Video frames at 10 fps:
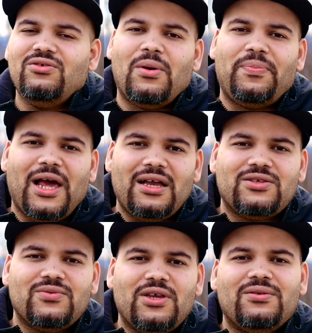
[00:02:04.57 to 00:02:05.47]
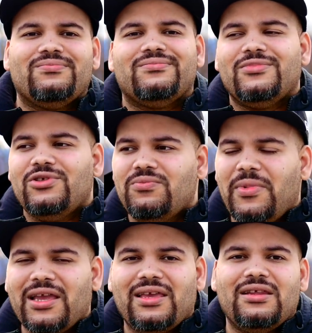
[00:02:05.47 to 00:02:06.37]
you apply to it, you
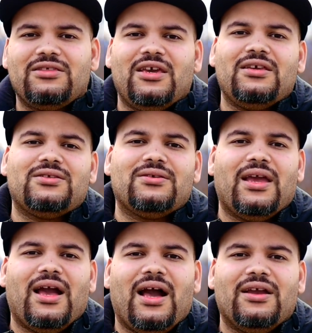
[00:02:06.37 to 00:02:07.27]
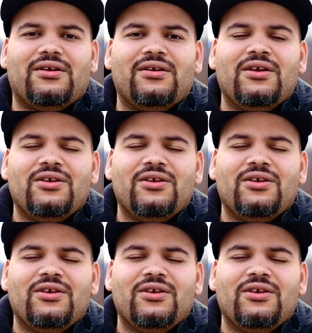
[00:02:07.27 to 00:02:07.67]
might get a chance to get hired.